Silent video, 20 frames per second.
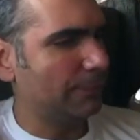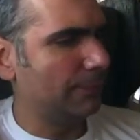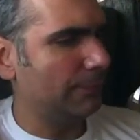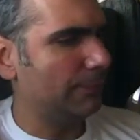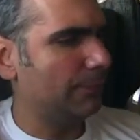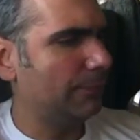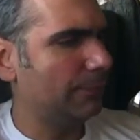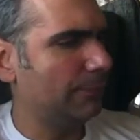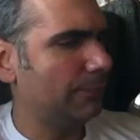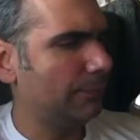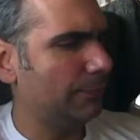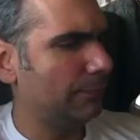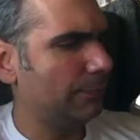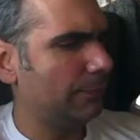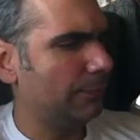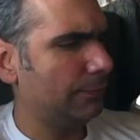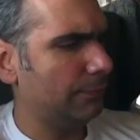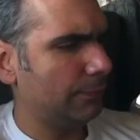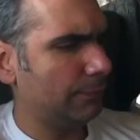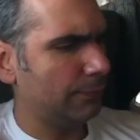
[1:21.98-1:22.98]

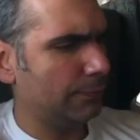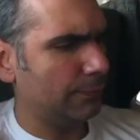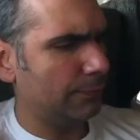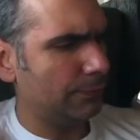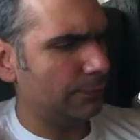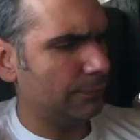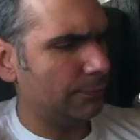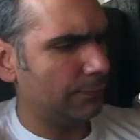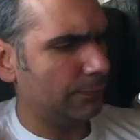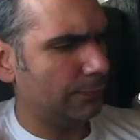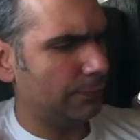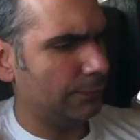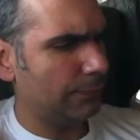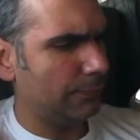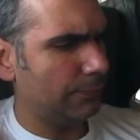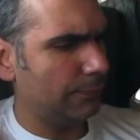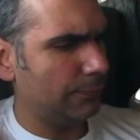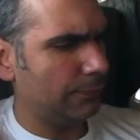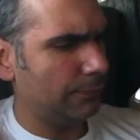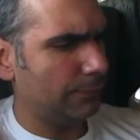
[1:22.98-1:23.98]

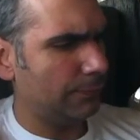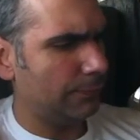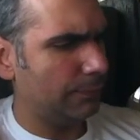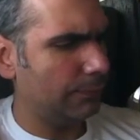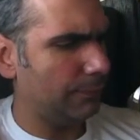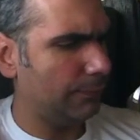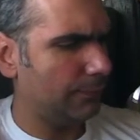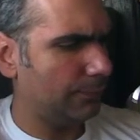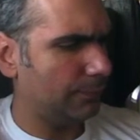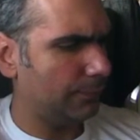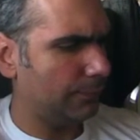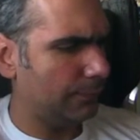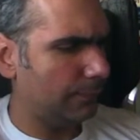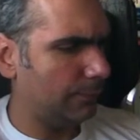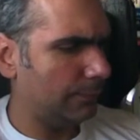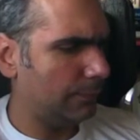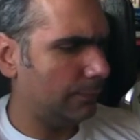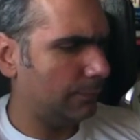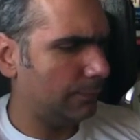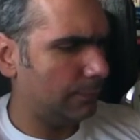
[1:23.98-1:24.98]

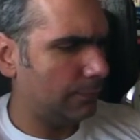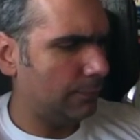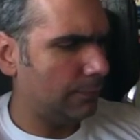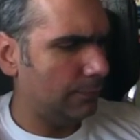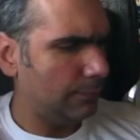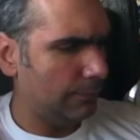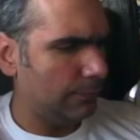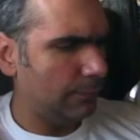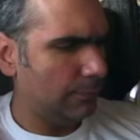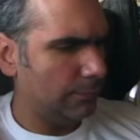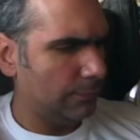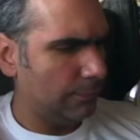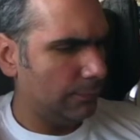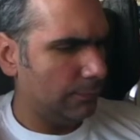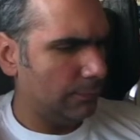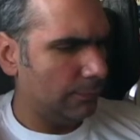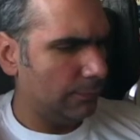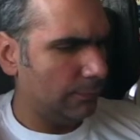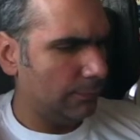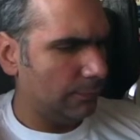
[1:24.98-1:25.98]

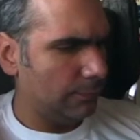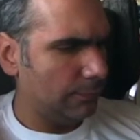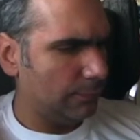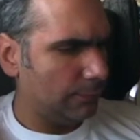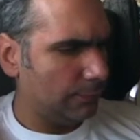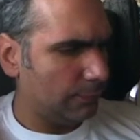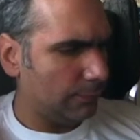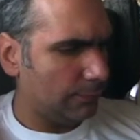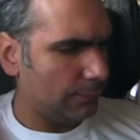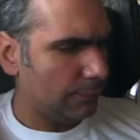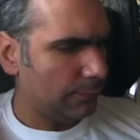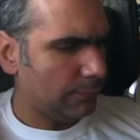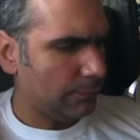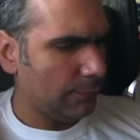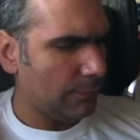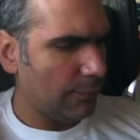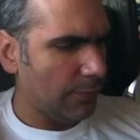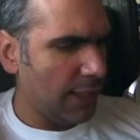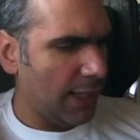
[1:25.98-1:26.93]
No one is speaking in this clip.